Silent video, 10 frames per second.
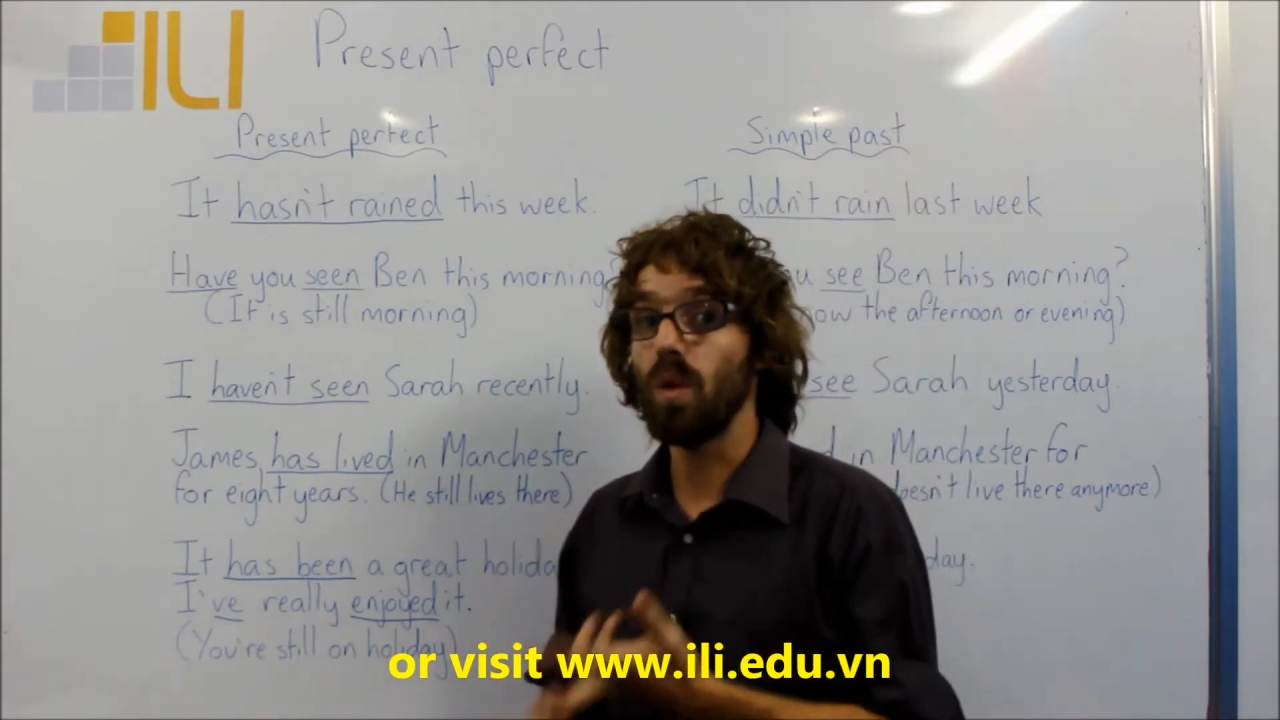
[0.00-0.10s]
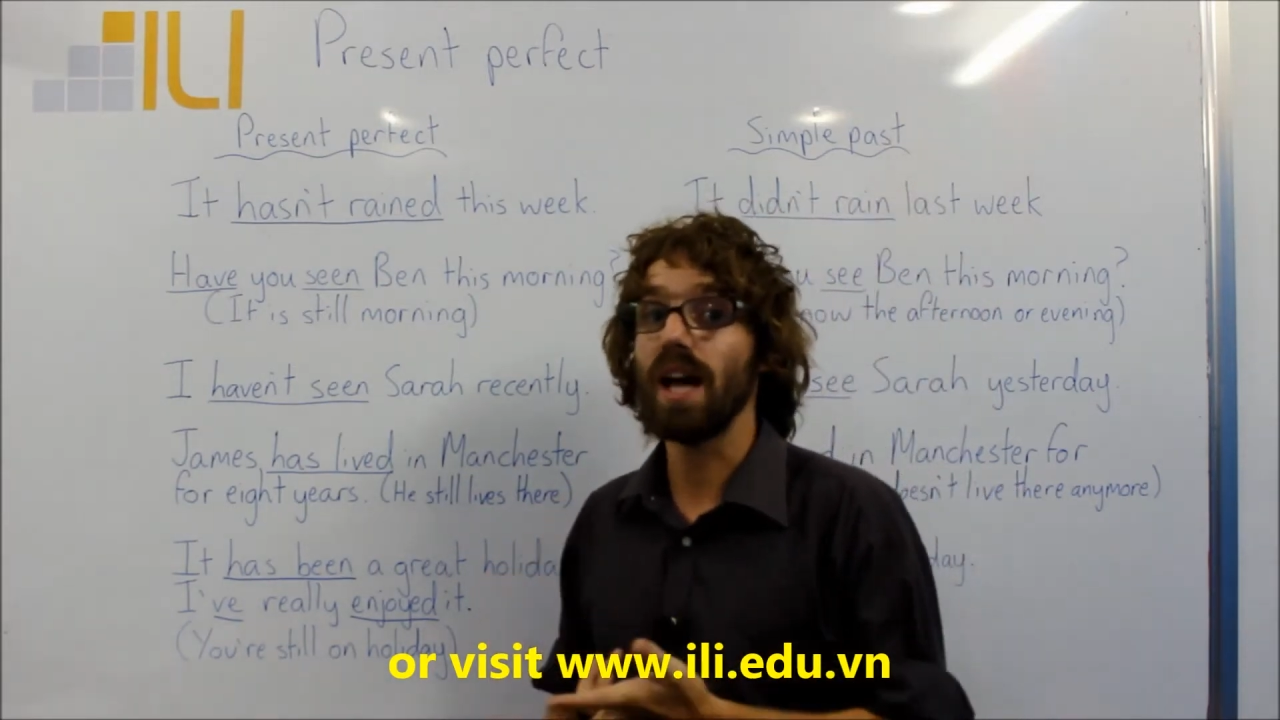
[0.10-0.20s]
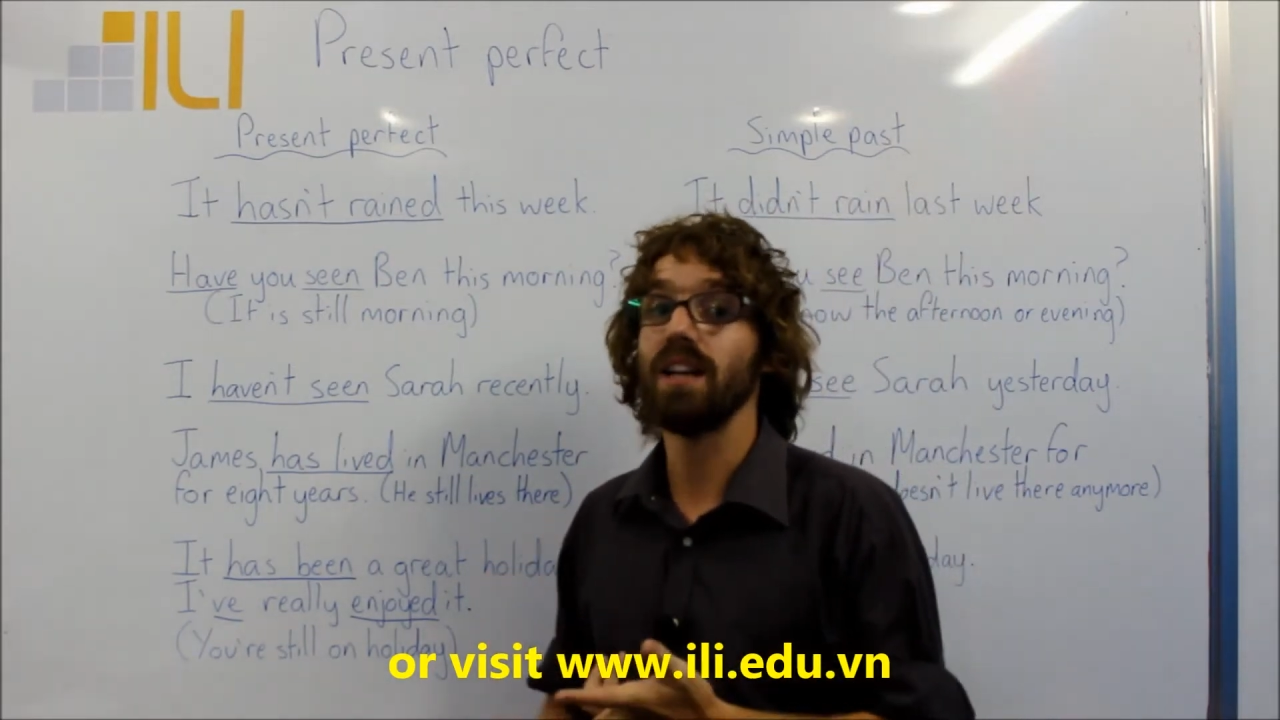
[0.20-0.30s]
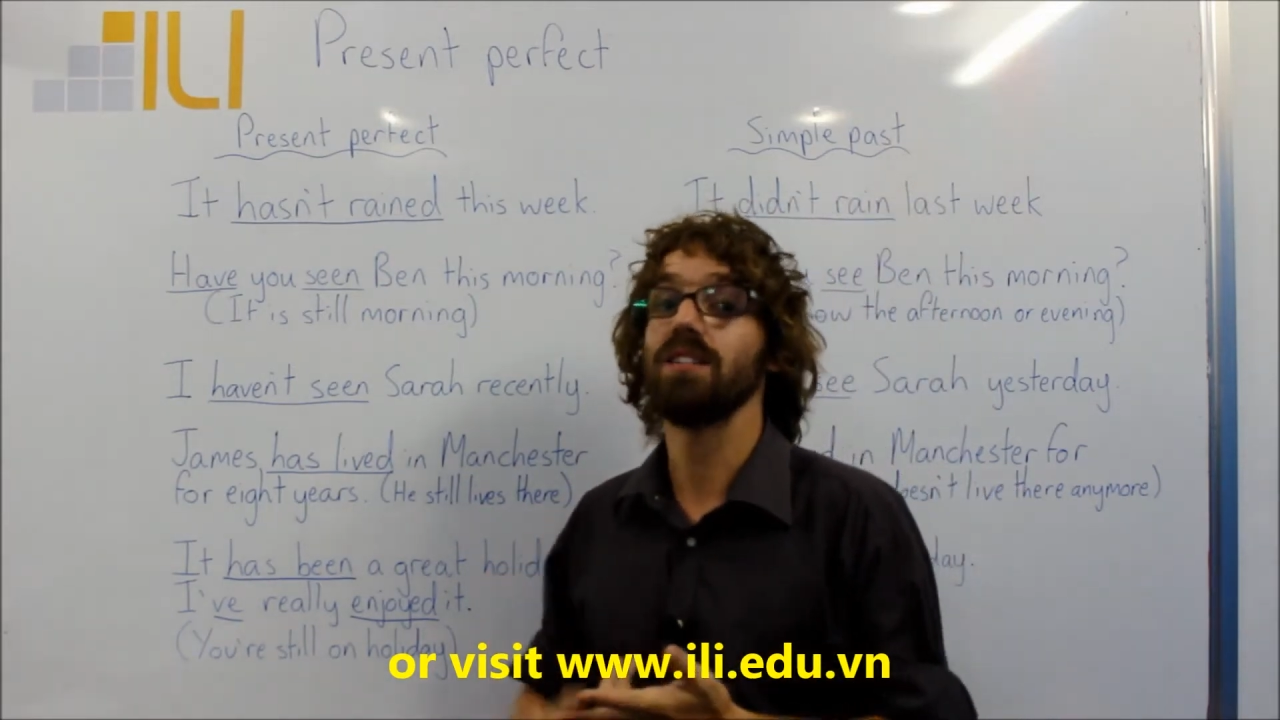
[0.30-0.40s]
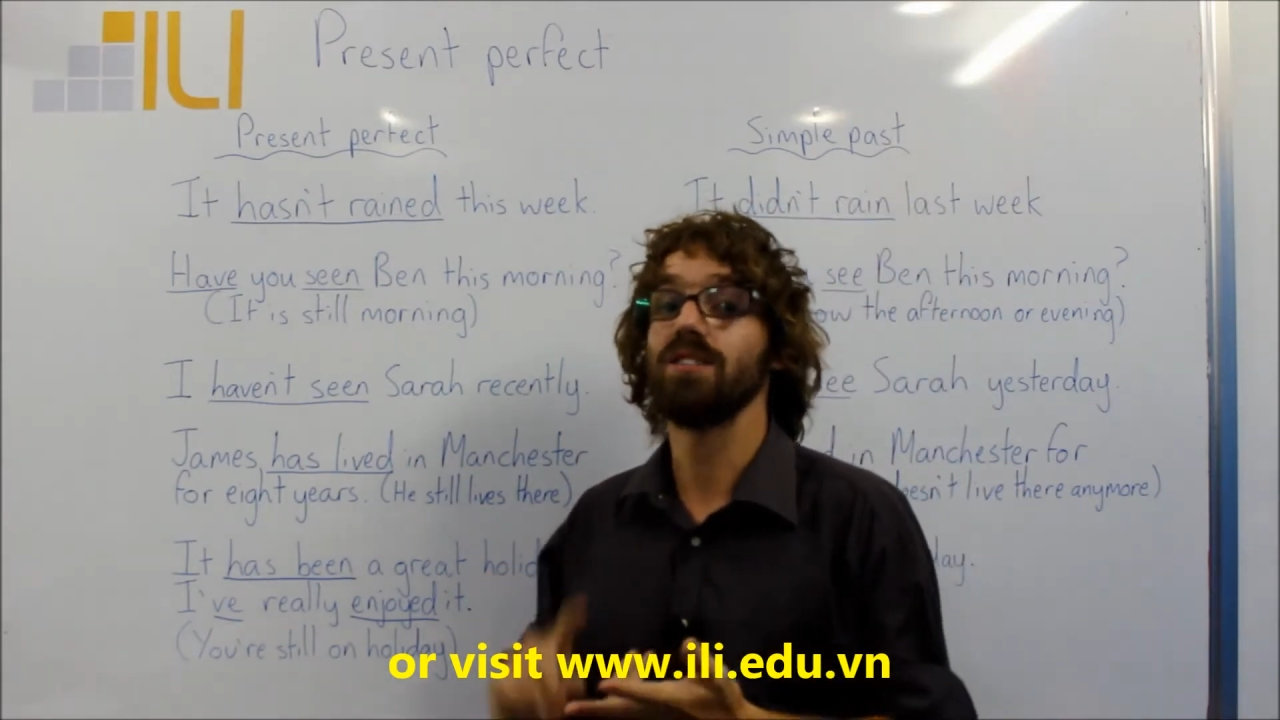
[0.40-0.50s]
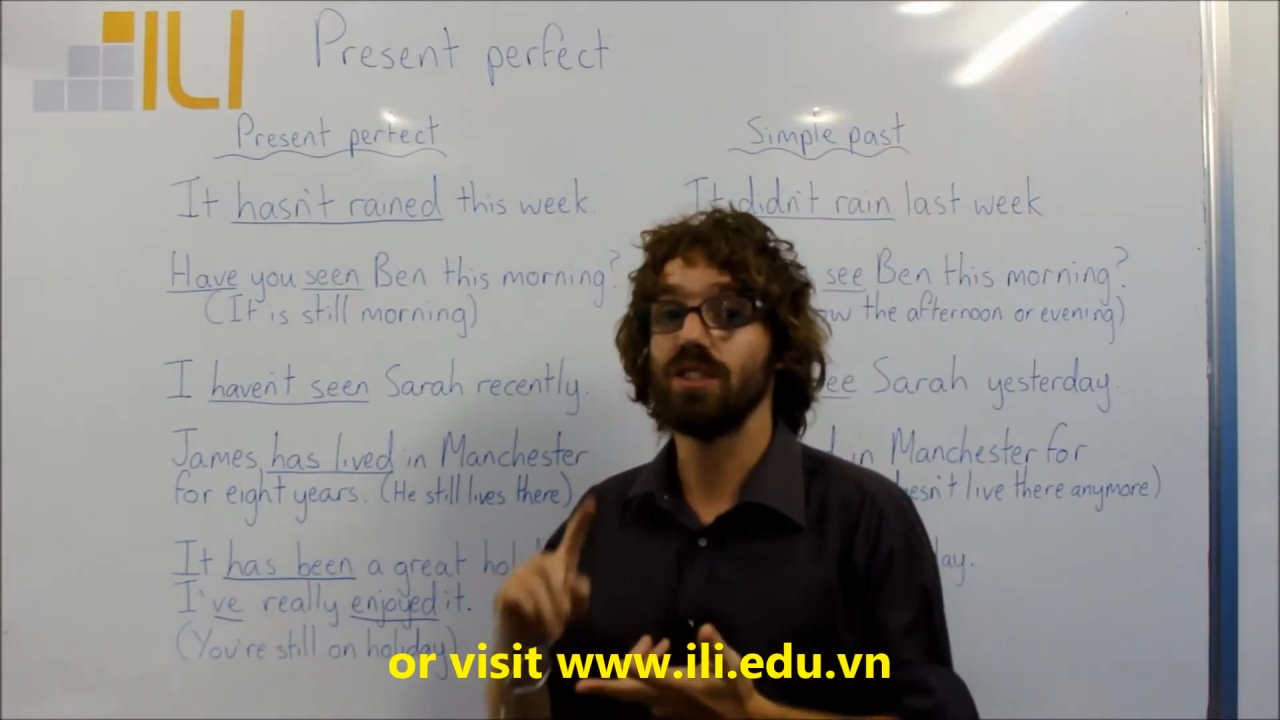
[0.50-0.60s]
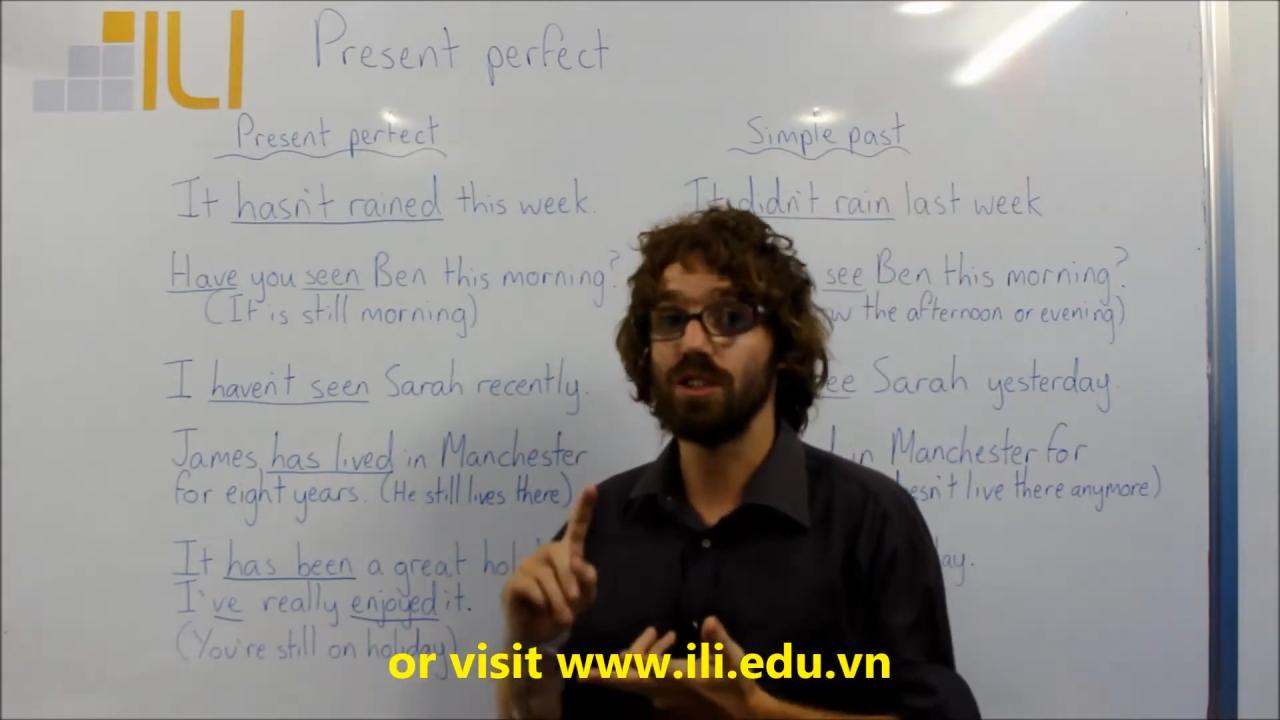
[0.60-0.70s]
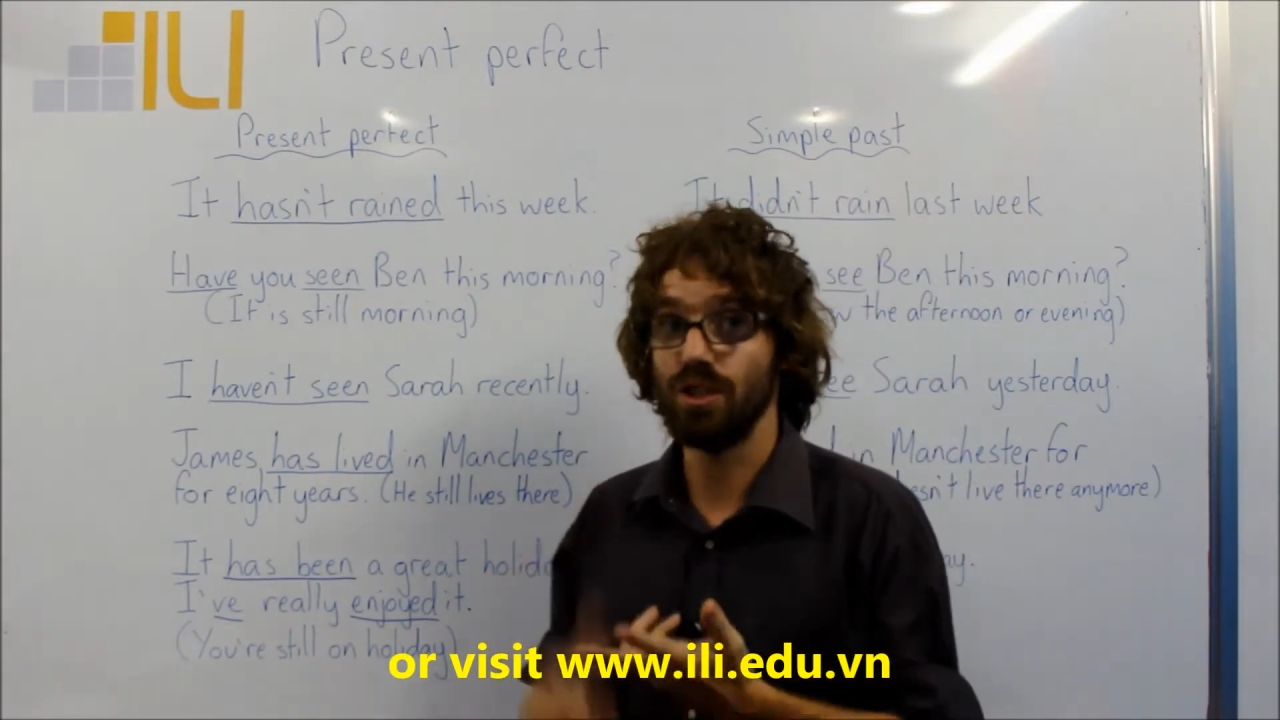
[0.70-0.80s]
when to